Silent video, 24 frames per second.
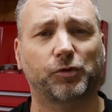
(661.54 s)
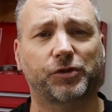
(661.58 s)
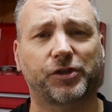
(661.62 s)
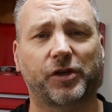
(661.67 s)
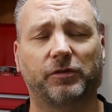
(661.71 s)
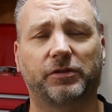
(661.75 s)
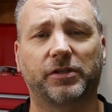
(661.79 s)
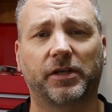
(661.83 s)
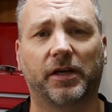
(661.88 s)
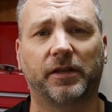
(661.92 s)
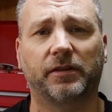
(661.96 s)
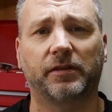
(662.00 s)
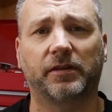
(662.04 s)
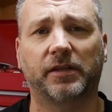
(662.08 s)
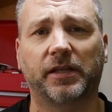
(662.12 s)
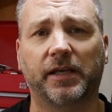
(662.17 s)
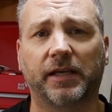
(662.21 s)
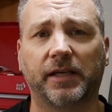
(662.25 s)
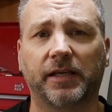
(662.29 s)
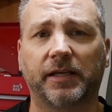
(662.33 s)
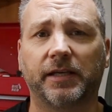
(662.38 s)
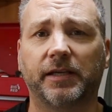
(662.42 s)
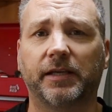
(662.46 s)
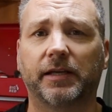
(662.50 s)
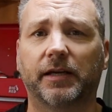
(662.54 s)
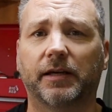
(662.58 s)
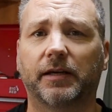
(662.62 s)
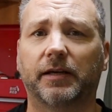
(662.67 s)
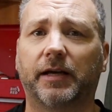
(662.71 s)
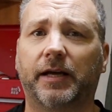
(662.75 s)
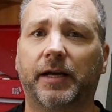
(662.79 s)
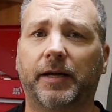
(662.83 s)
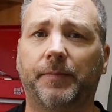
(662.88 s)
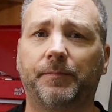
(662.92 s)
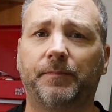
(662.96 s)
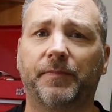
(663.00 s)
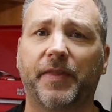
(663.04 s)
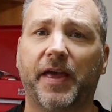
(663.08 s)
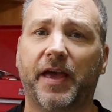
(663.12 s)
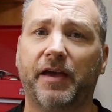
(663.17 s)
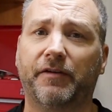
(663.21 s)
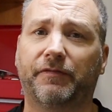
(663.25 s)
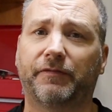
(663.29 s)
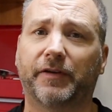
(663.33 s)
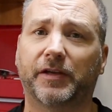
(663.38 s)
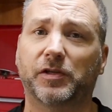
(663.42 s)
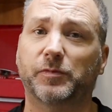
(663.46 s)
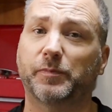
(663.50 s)
also done the
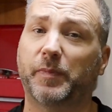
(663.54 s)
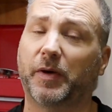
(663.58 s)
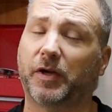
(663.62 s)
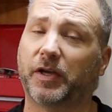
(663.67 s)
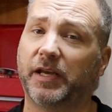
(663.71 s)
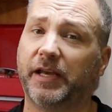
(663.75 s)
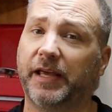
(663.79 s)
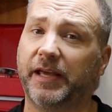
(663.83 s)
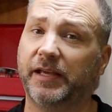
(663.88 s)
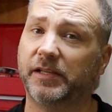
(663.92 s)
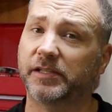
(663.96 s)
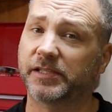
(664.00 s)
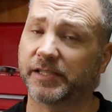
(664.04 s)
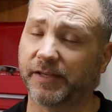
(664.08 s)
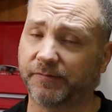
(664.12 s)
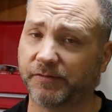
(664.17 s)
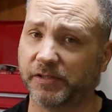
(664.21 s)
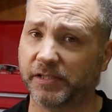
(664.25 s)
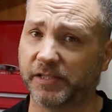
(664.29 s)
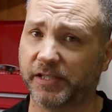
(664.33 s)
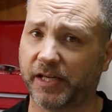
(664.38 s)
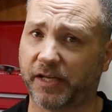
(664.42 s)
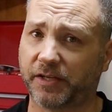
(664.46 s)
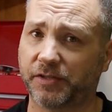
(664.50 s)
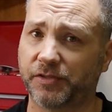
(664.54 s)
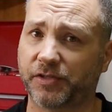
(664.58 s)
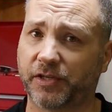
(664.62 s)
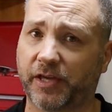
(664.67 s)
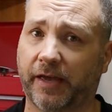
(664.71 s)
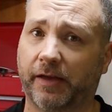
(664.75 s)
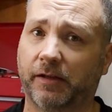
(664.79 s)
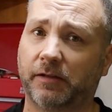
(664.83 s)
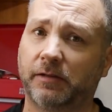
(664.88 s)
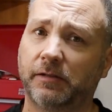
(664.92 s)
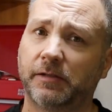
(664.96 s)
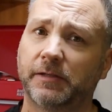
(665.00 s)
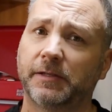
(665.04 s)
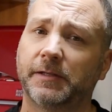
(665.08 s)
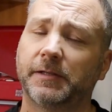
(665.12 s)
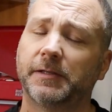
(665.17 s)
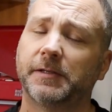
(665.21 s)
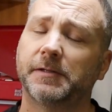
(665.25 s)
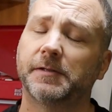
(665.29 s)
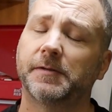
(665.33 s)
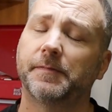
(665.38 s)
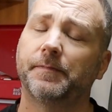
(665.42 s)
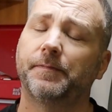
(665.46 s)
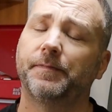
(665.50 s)
Airfix Buccaneer in 72nd scale
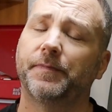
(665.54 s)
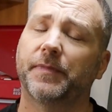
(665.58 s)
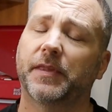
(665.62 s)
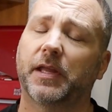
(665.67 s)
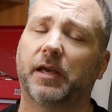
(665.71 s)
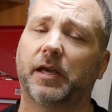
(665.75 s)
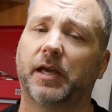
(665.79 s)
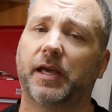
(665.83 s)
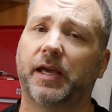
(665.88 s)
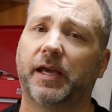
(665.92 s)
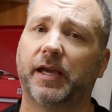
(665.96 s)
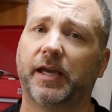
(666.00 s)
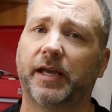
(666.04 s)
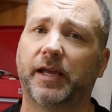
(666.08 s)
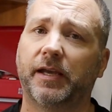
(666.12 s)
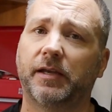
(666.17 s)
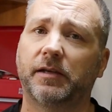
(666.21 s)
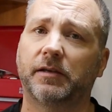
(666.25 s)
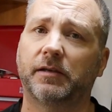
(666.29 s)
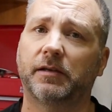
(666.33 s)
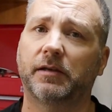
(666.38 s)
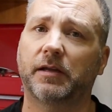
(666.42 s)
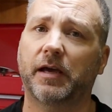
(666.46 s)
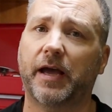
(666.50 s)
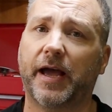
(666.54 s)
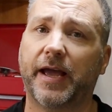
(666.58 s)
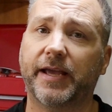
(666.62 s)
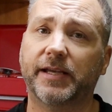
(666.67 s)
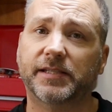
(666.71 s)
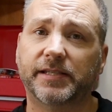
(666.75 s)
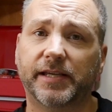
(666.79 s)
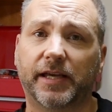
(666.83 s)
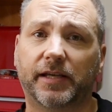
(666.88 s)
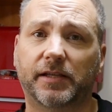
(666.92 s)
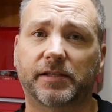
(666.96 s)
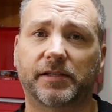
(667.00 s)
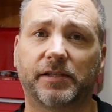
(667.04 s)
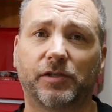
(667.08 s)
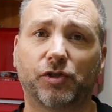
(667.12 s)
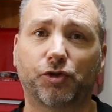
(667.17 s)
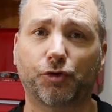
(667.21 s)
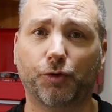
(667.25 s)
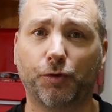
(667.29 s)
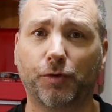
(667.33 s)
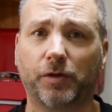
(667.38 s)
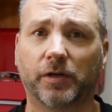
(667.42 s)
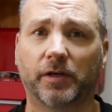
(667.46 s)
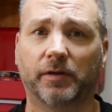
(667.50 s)
in A6
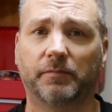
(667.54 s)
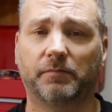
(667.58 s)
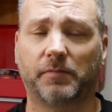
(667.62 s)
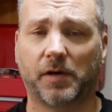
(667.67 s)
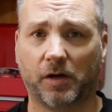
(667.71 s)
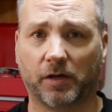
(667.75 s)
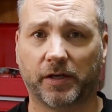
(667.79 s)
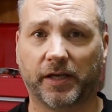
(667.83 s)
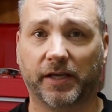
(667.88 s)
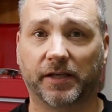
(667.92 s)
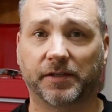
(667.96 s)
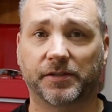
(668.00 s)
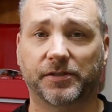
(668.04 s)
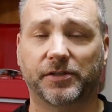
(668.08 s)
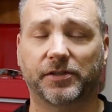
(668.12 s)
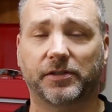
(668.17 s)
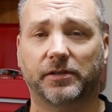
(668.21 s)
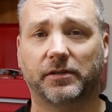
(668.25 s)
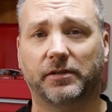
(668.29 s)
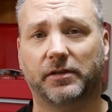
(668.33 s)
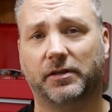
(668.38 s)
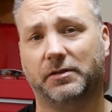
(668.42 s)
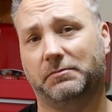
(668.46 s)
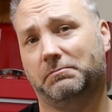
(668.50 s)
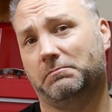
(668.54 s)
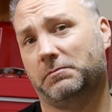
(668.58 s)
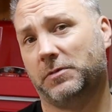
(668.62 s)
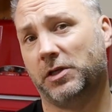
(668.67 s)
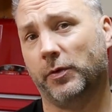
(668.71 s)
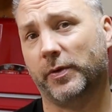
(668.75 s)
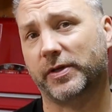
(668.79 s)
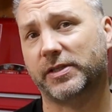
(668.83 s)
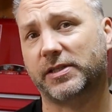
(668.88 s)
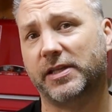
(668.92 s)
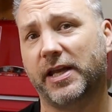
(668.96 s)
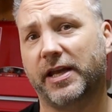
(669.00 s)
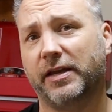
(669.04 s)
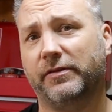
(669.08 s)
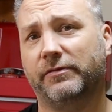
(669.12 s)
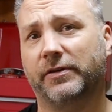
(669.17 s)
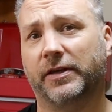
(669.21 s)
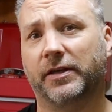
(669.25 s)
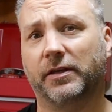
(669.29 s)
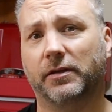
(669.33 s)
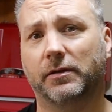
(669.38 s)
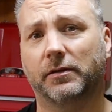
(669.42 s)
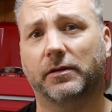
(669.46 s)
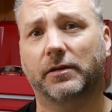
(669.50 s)
Intruder markings, US
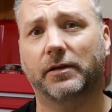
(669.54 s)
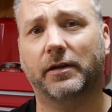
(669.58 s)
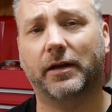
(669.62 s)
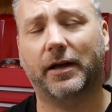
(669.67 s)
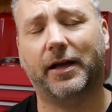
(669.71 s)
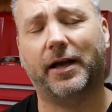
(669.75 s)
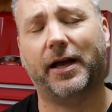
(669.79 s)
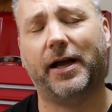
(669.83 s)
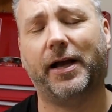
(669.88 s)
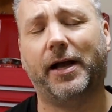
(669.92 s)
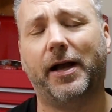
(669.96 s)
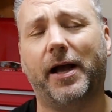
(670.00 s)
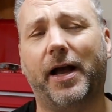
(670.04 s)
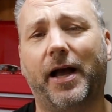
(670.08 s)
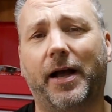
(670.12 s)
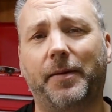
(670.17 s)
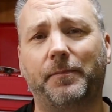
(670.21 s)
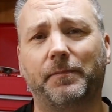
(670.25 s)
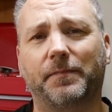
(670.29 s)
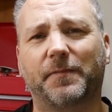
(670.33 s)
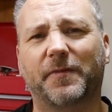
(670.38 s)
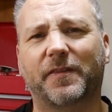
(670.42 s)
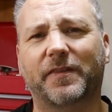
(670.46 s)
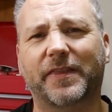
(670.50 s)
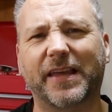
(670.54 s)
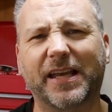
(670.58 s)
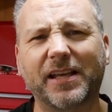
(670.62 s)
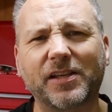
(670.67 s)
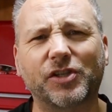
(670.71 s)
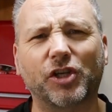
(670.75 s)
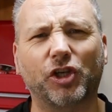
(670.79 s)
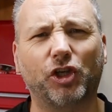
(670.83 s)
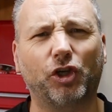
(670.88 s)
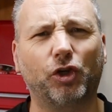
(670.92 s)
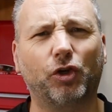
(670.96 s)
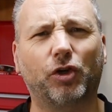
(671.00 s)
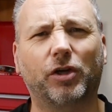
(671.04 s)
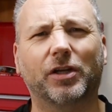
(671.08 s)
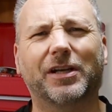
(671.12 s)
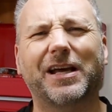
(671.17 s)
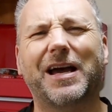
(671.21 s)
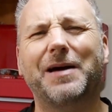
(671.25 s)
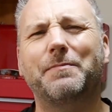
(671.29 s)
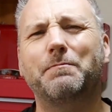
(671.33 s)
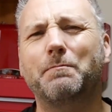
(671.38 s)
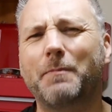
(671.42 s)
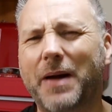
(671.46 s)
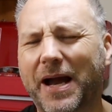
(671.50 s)
Navy. Things that you could
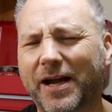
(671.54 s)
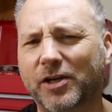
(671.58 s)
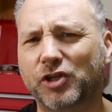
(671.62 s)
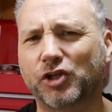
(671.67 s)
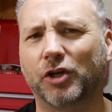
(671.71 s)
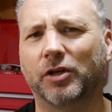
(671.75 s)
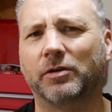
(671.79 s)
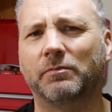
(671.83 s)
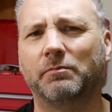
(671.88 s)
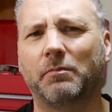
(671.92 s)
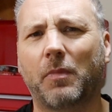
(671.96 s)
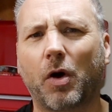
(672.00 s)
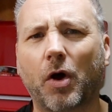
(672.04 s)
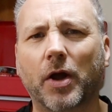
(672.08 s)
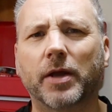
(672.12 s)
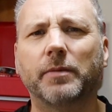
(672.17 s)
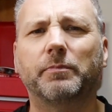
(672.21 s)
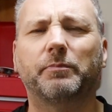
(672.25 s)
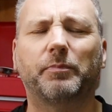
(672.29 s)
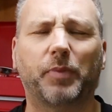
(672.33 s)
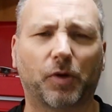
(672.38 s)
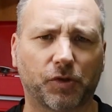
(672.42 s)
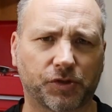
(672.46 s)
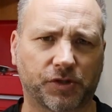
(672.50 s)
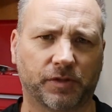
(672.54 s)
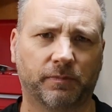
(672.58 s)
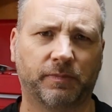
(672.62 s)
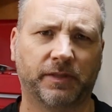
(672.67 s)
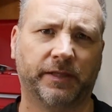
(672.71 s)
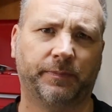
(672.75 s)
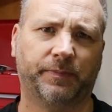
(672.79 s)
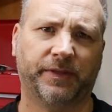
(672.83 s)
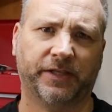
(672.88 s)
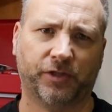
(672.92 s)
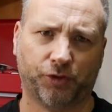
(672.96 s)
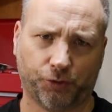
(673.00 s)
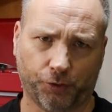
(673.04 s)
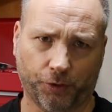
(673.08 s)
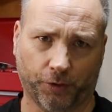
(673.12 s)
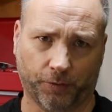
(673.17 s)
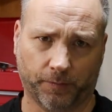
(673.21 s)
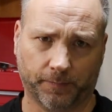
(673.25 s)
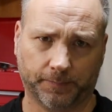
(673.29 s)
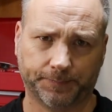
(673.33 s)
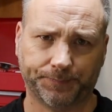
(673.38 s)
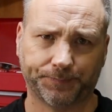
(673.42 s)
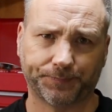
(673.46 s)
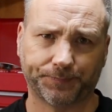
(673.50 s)
imagine might possibly be true.